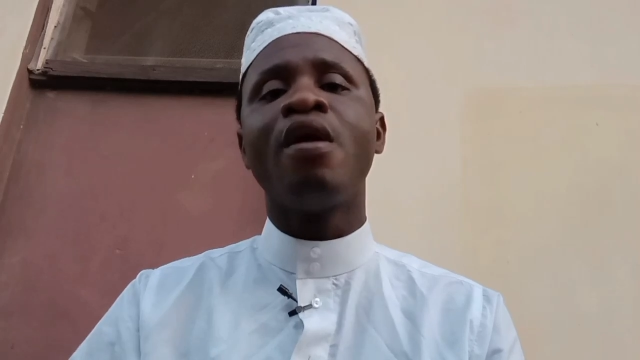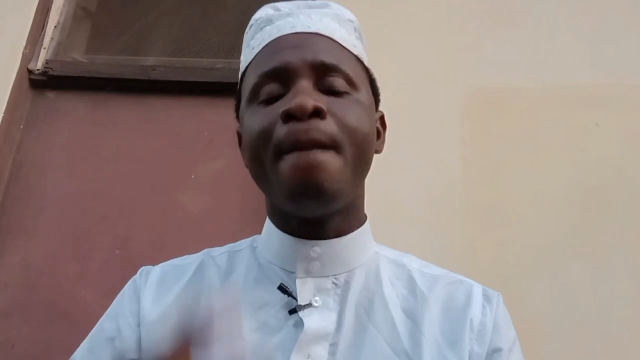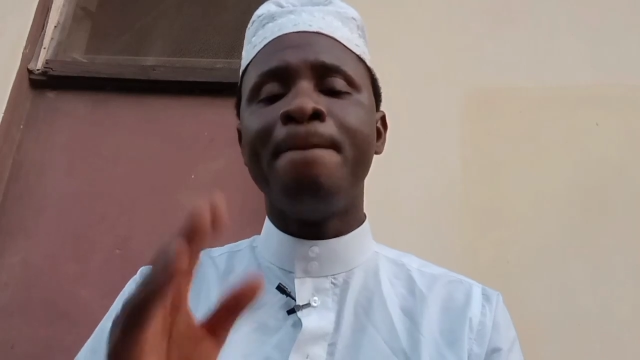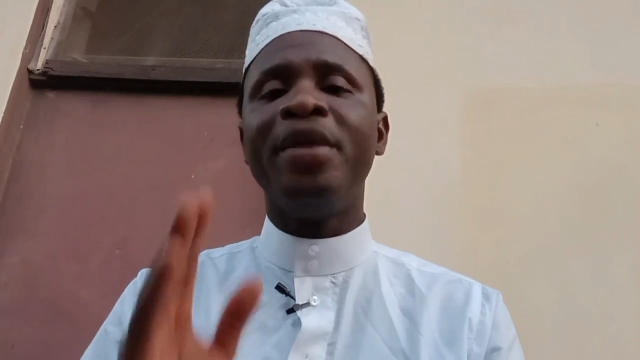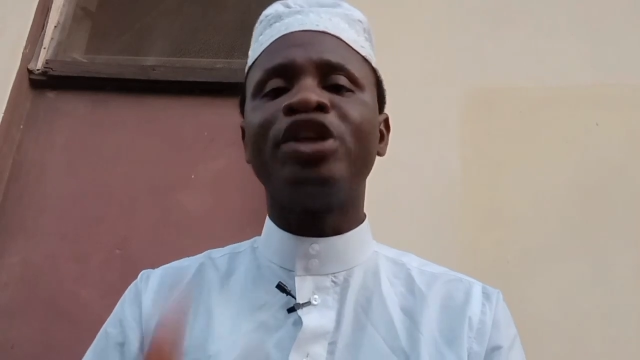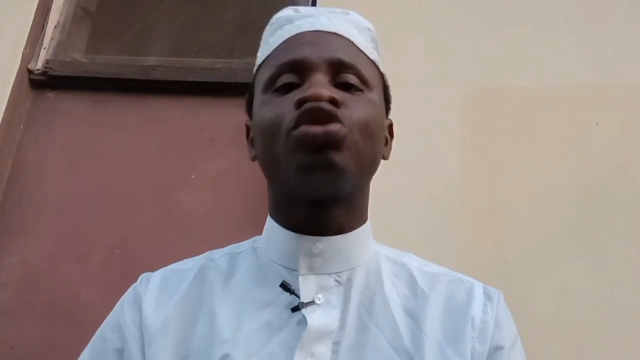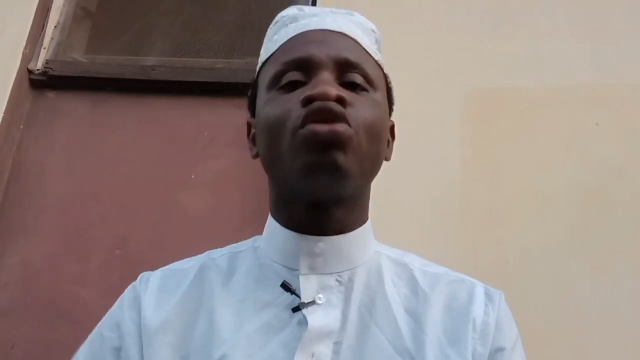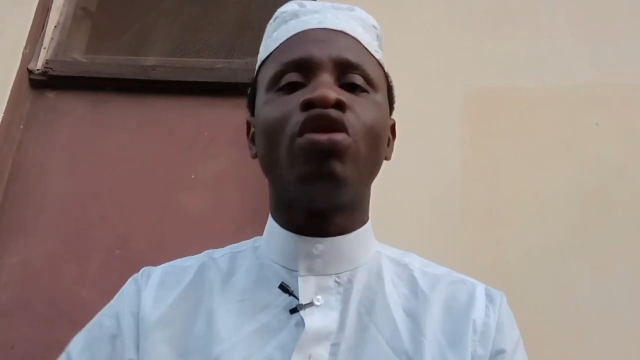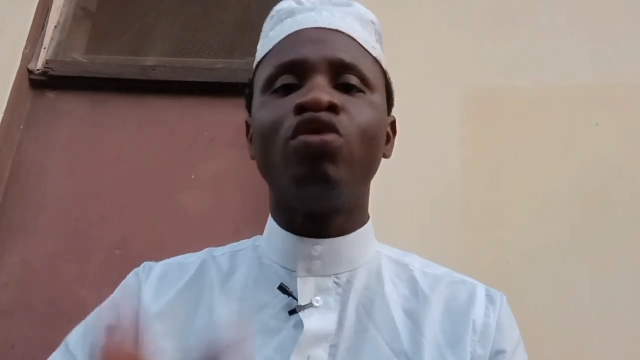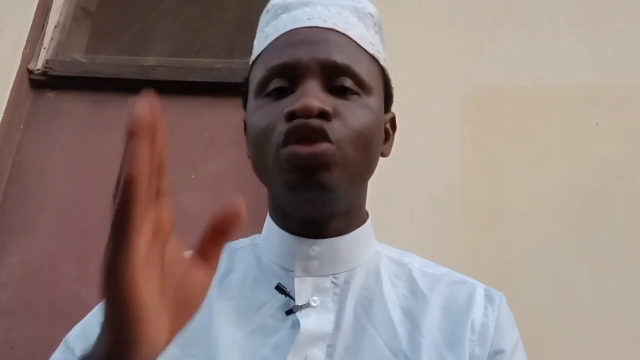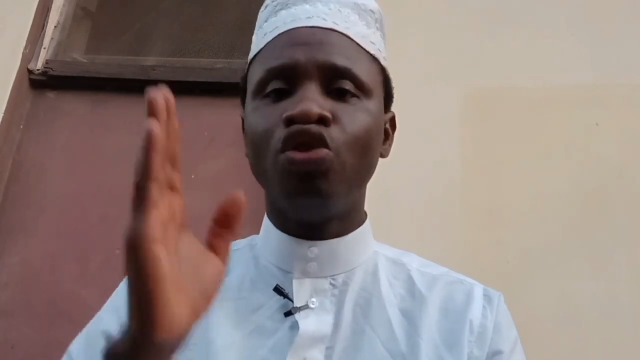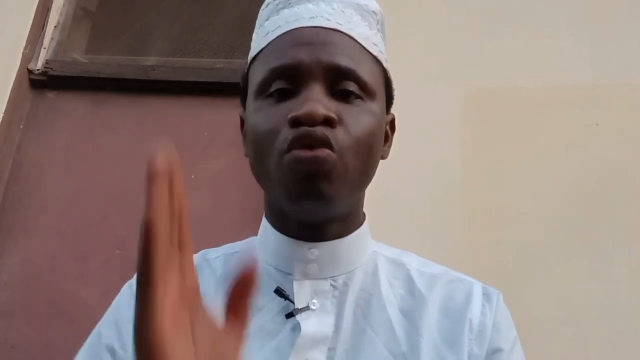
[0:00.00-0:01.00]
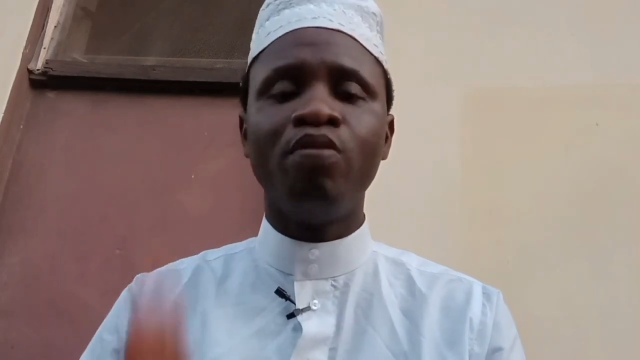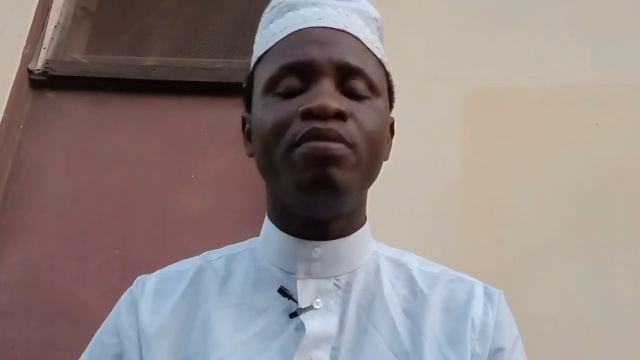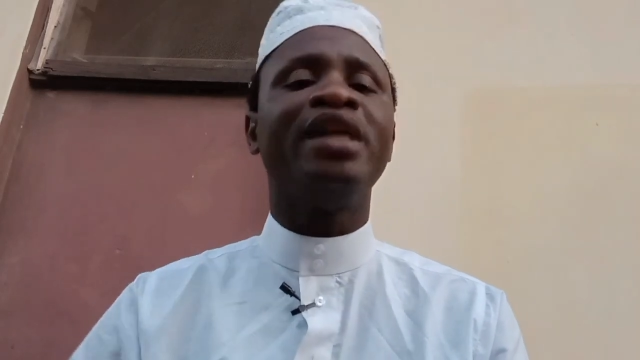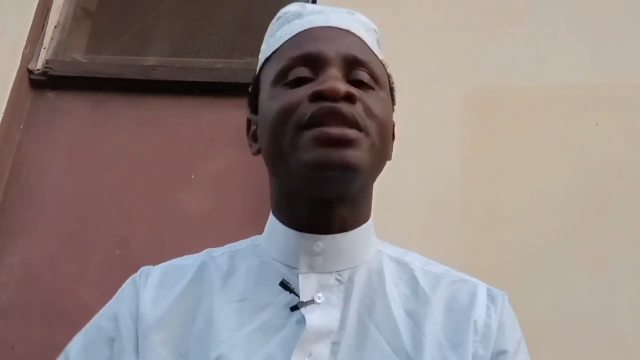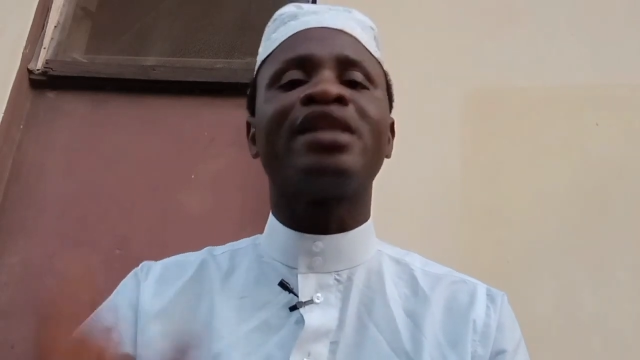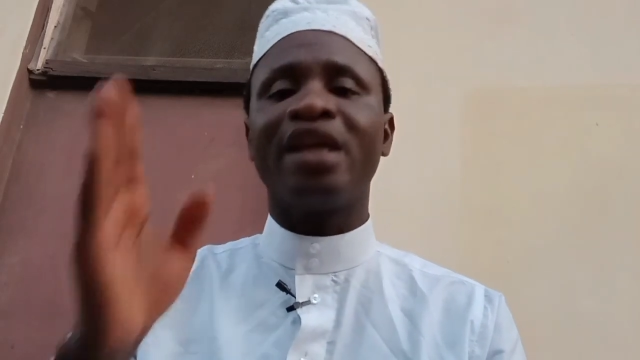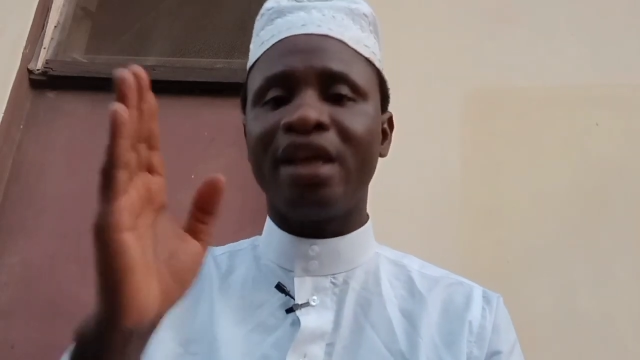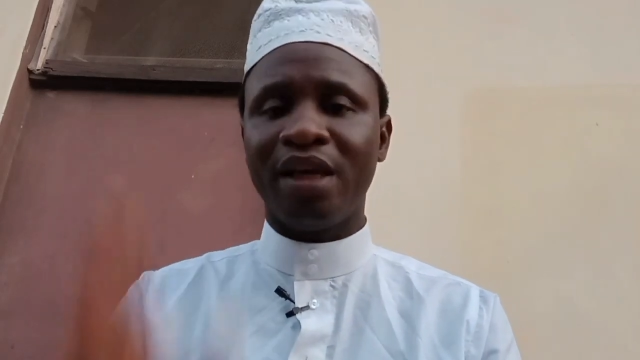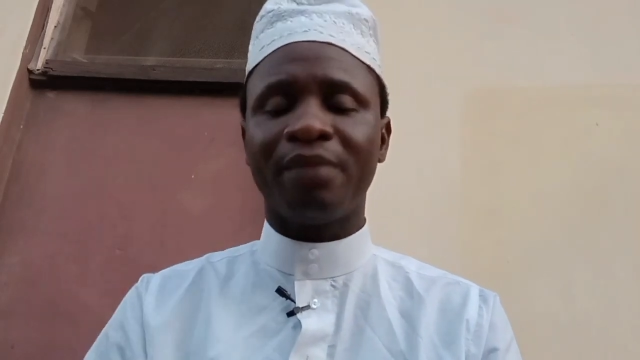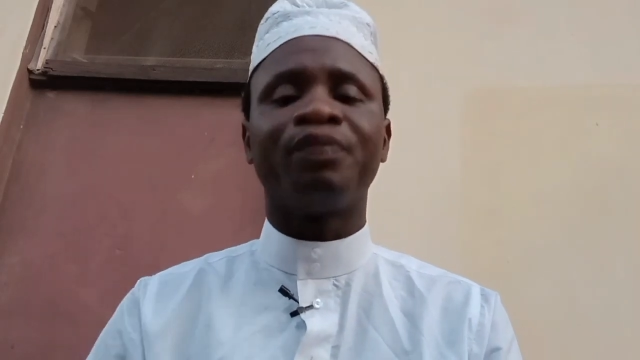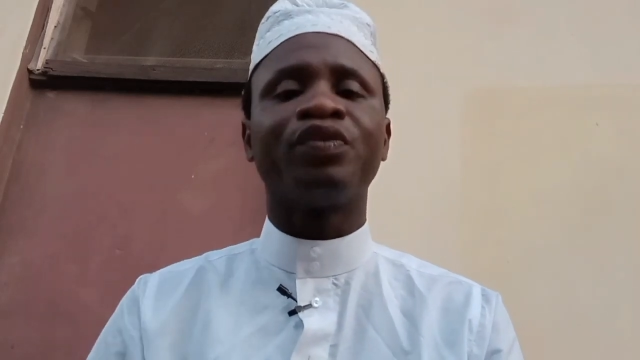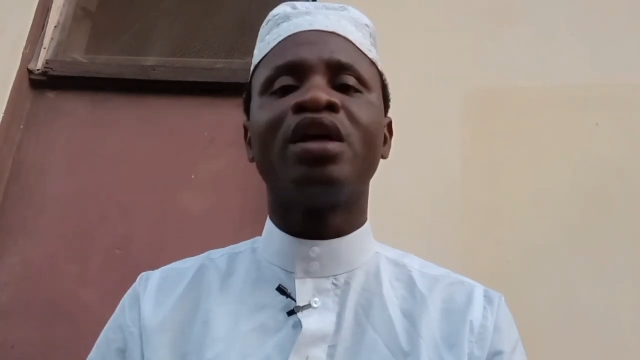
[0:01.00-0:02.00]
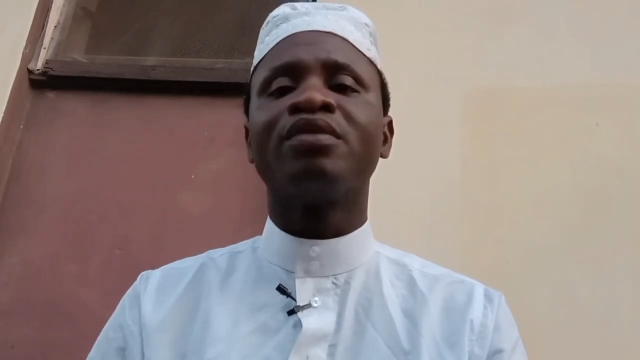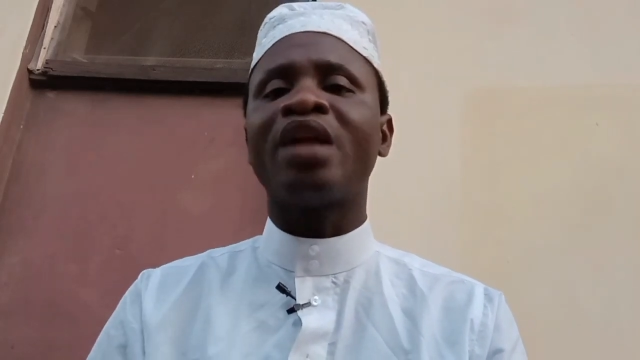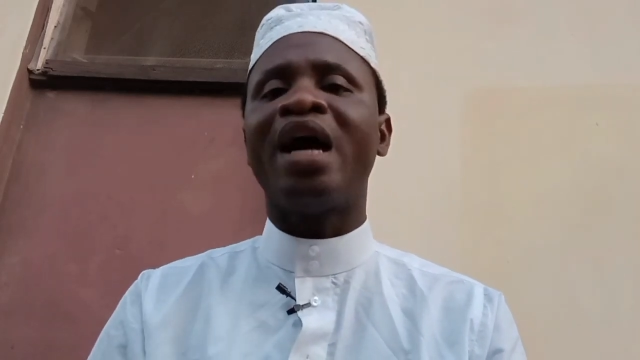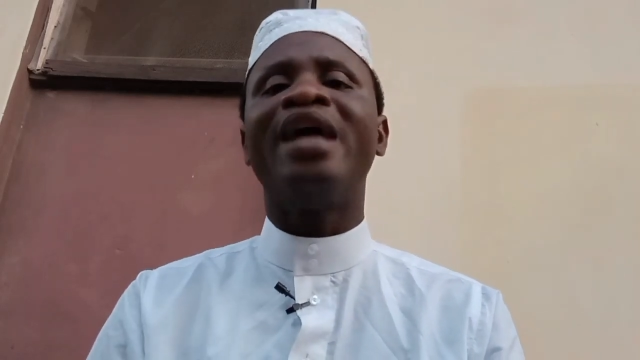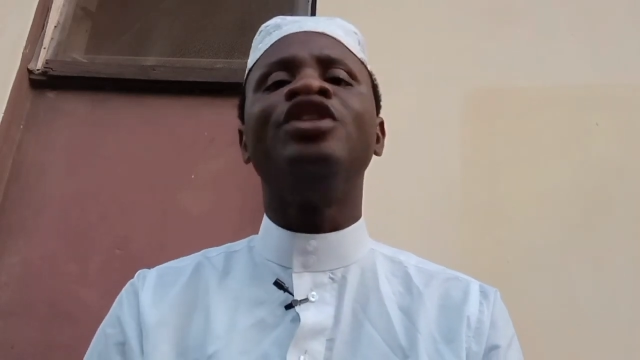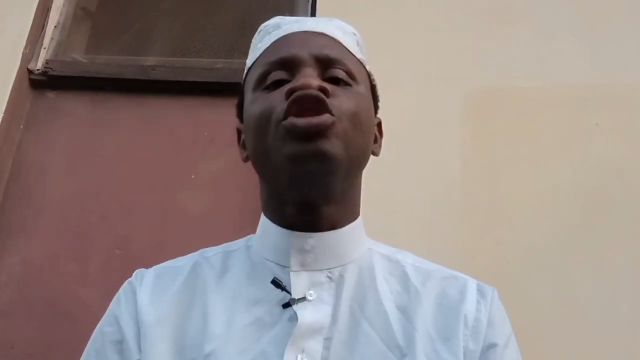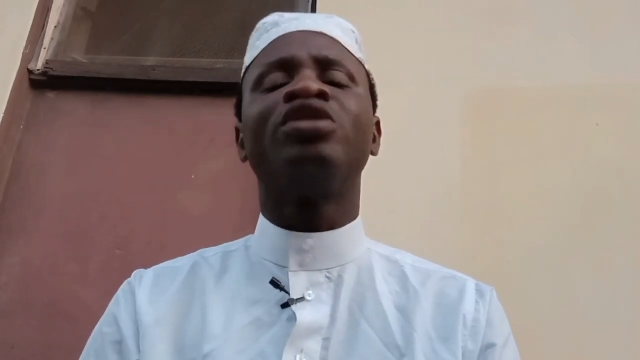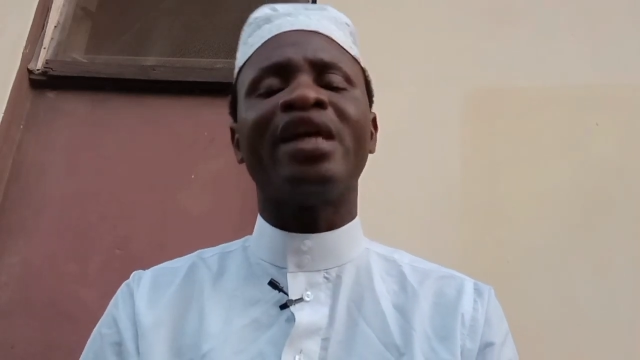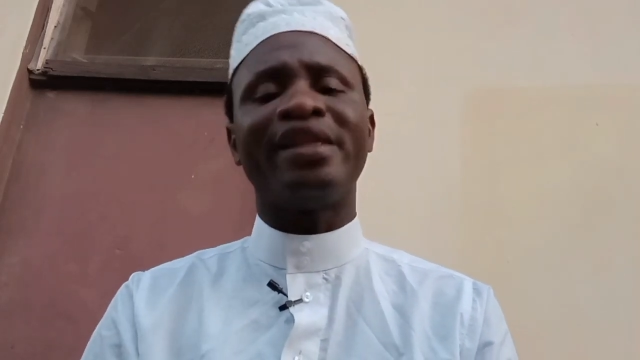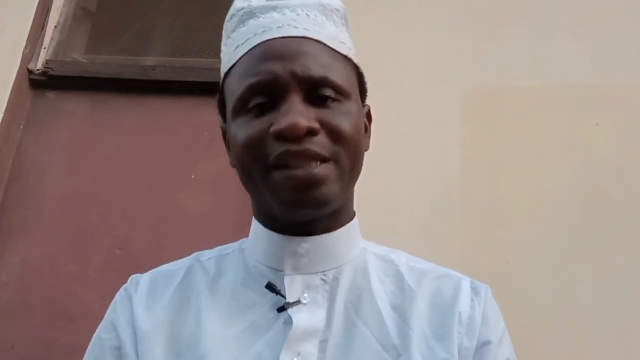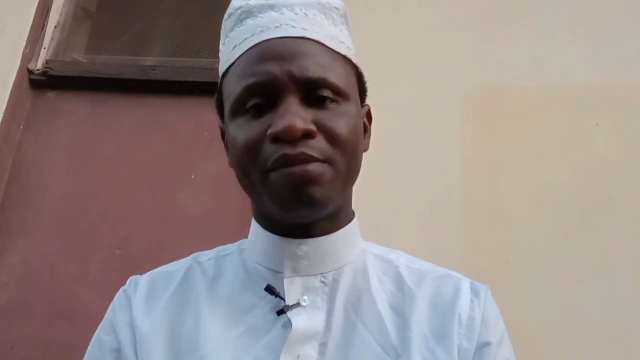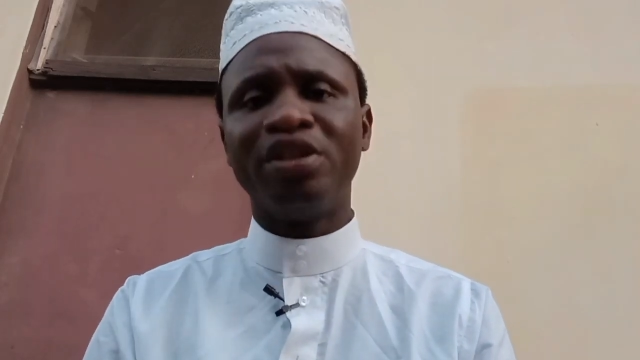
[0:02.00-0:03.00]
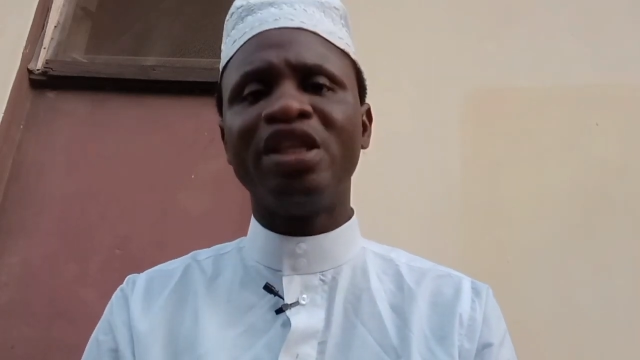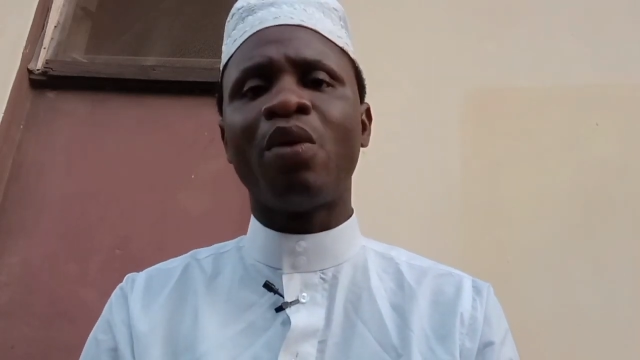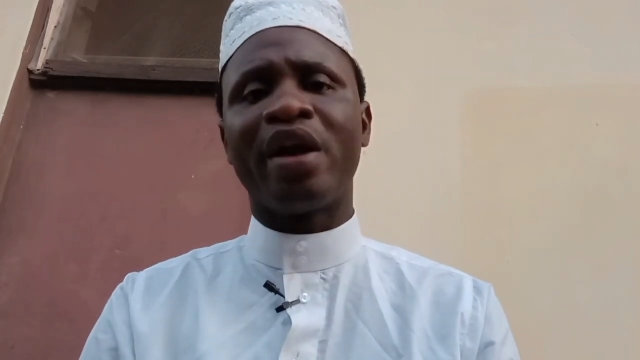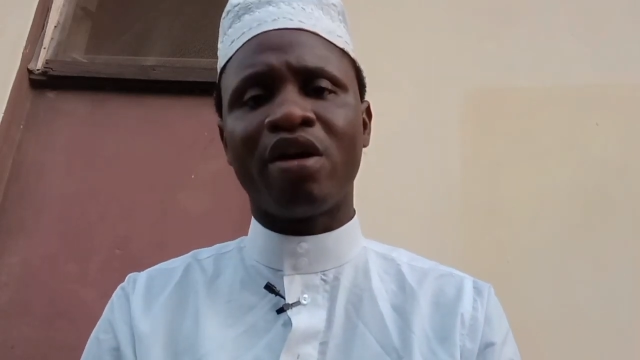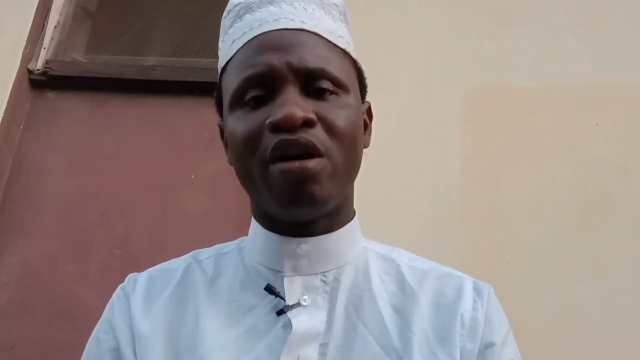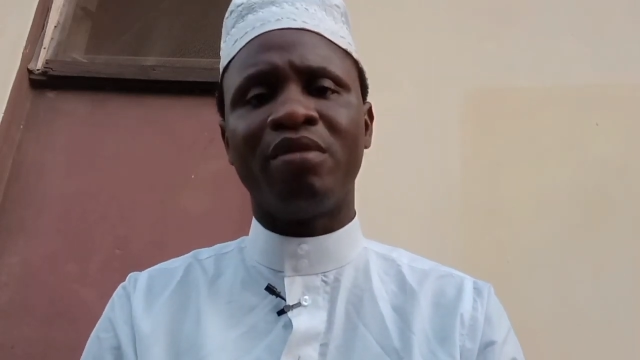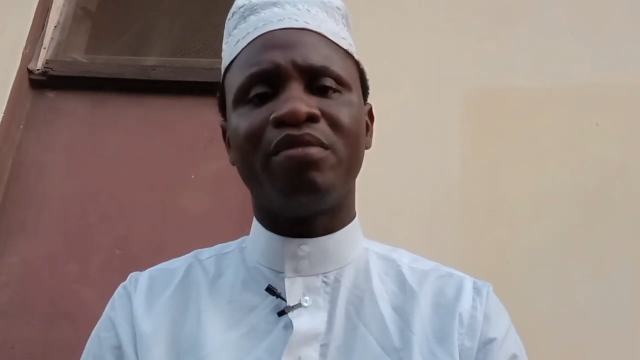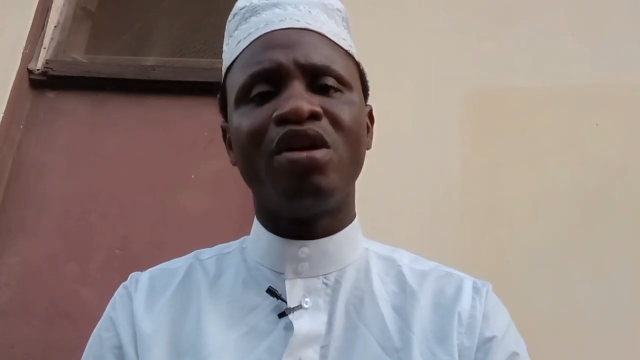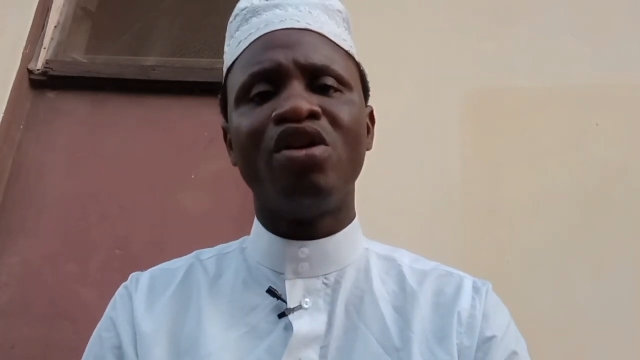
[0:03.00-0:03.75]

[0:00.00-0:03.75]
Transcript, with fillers: Make sure you meet him and your testimony will come.